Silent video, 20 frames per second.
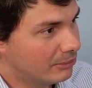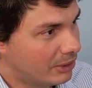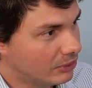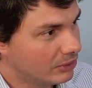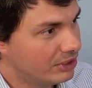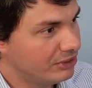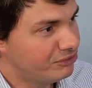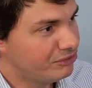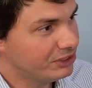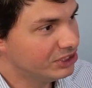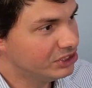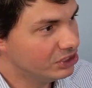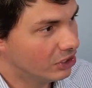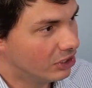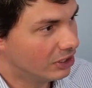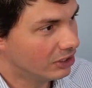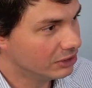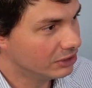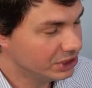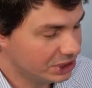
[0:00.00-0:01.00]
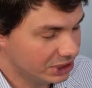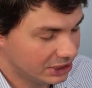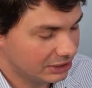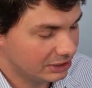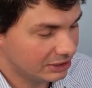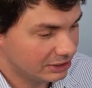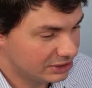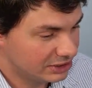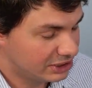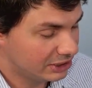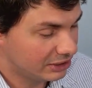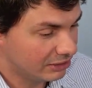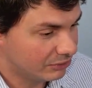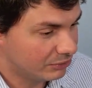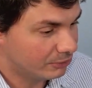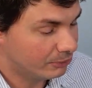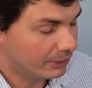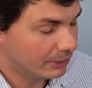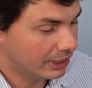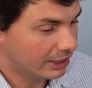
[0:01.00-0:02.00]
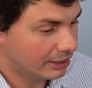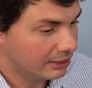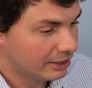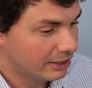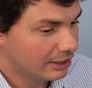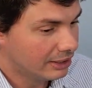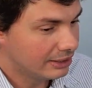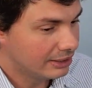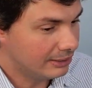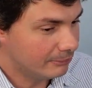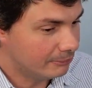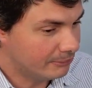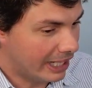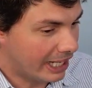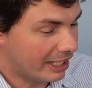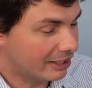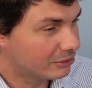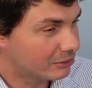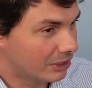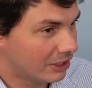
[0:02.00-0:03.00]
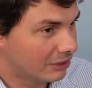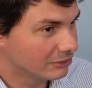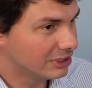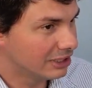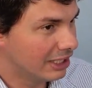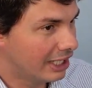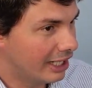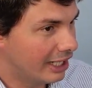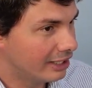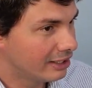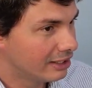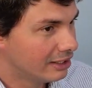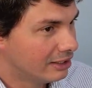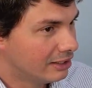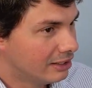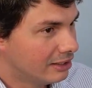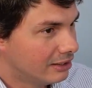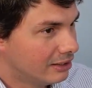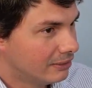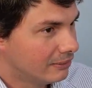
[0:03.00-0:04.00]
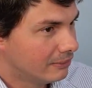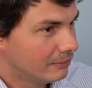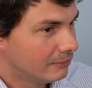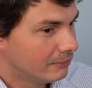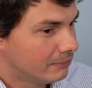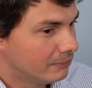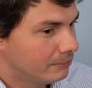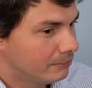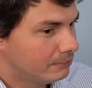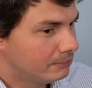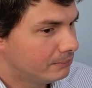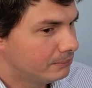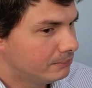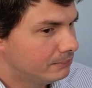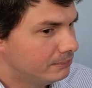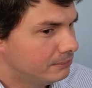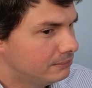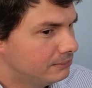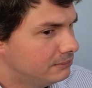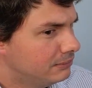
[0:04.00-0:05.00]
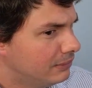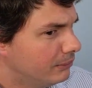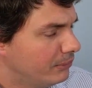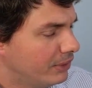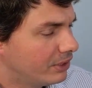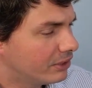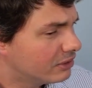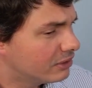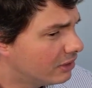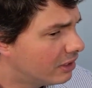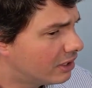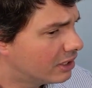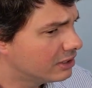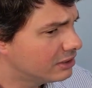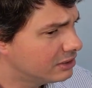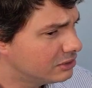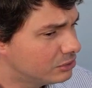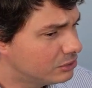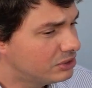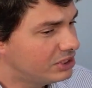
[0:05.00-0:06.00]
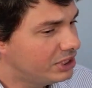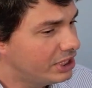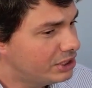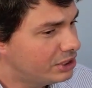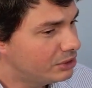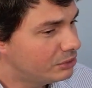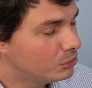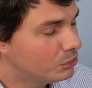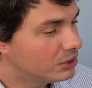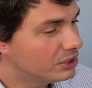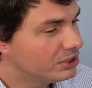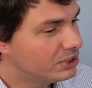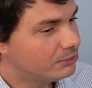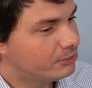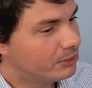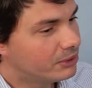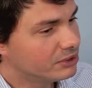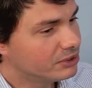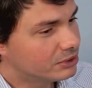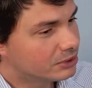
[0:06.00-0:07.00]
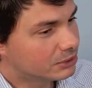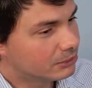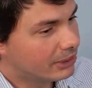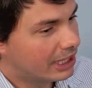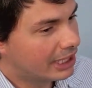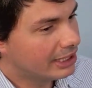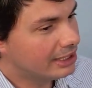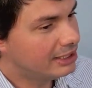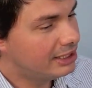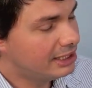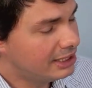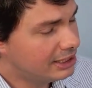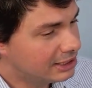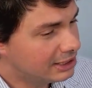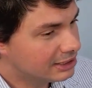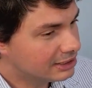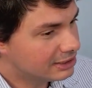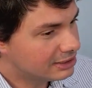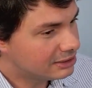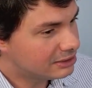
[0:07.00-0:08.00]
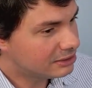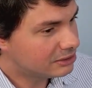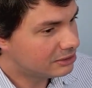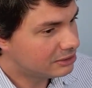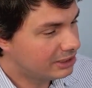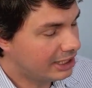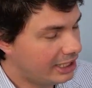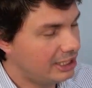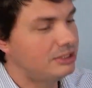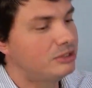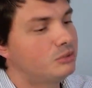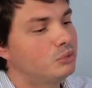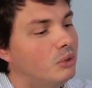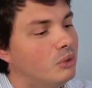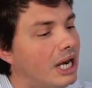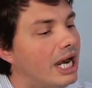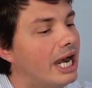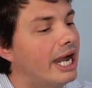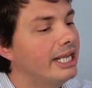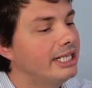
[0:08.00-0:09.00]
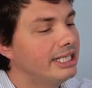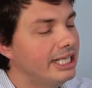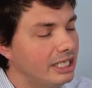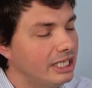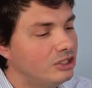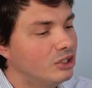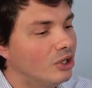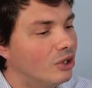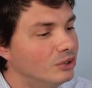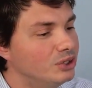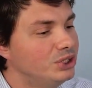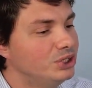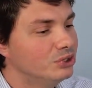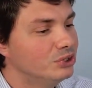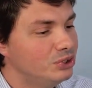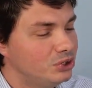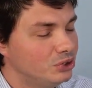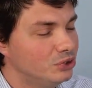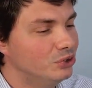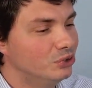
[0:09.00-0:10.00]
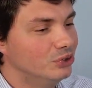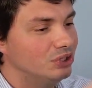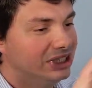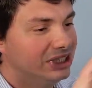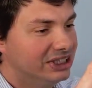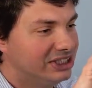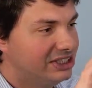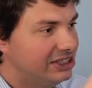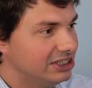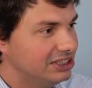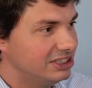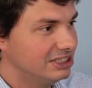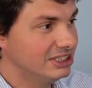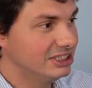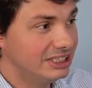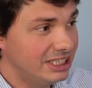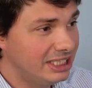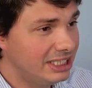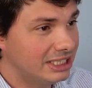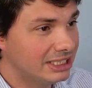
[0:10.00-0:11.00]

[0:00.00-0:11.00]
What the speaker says: the physiology and the stuff, but the backgrounds. Like the American Heart Association was sponsored by this. That's why they told you to do this, this, and this.